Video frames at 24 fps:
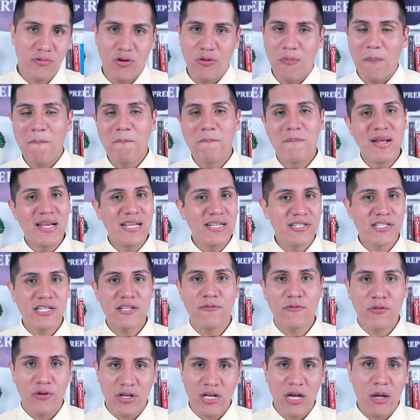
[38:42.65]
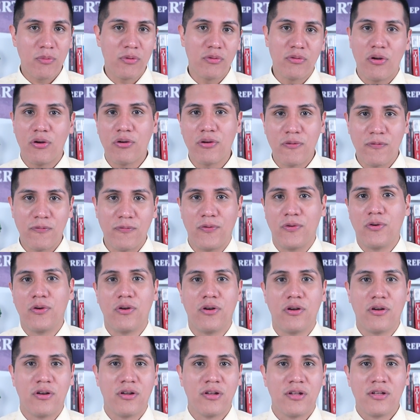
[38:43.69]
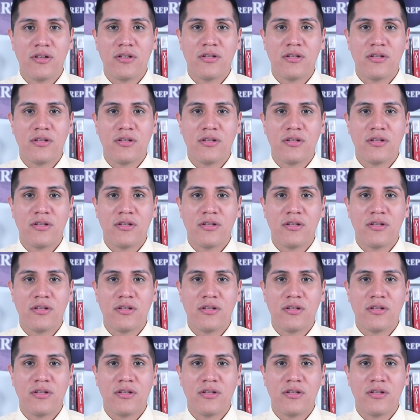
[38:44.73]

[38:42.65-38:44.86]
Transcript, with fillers: or basic vocabulary for